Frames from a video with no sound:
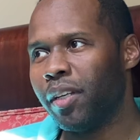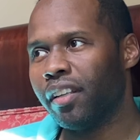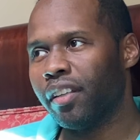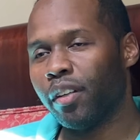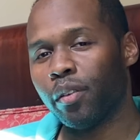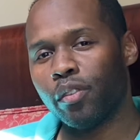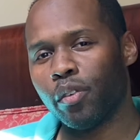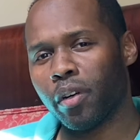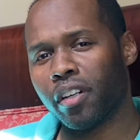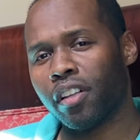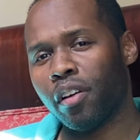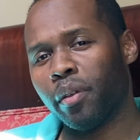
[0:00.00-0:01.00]
Leon Dore
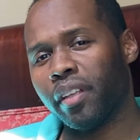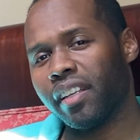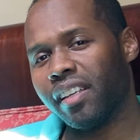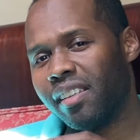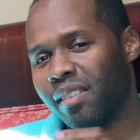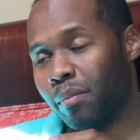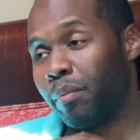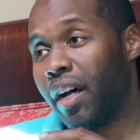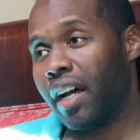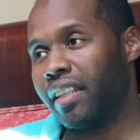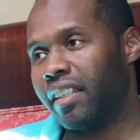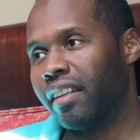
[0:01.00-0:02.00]
clothing is
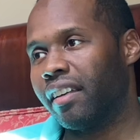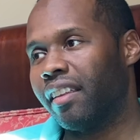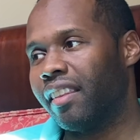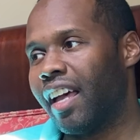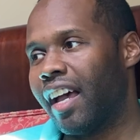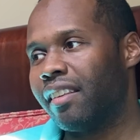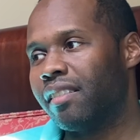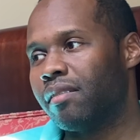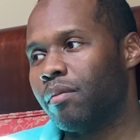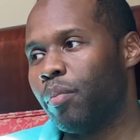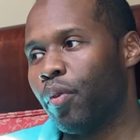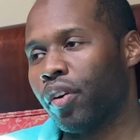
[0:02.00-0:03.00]
embodying that
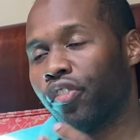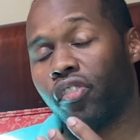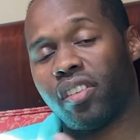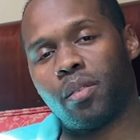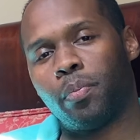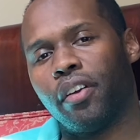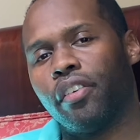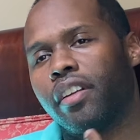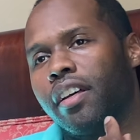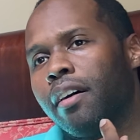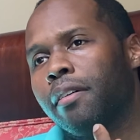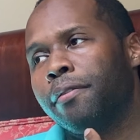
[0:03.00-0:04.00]
Porsche spirit
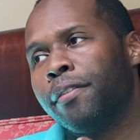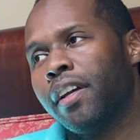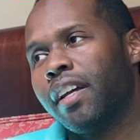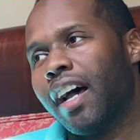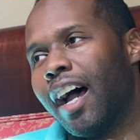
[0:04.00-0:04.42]
of, I